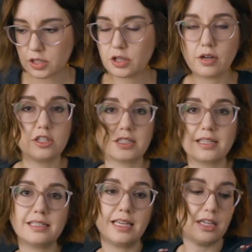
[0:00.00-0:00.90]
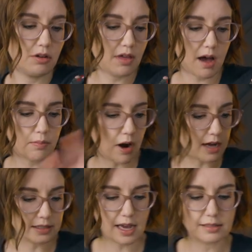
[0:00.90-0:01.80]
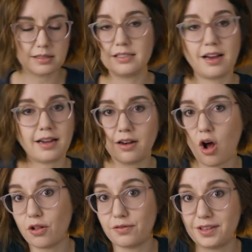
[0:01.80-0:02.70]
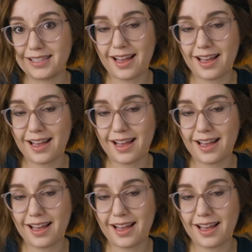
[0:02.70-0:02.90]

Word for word: So you can just continue that process to tuck in all of these